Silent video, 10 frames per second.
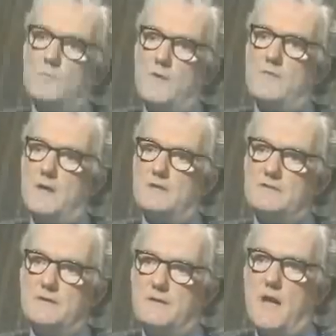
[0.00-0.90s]
when they
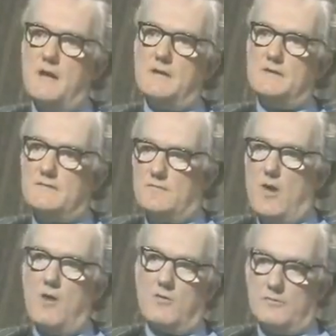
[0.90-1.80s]
considered the ideas of
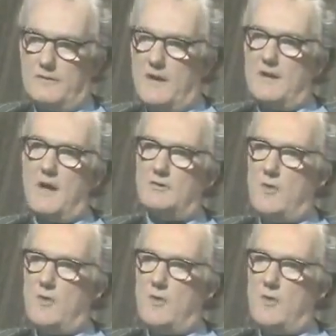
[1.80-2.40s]
Locke or Descartes or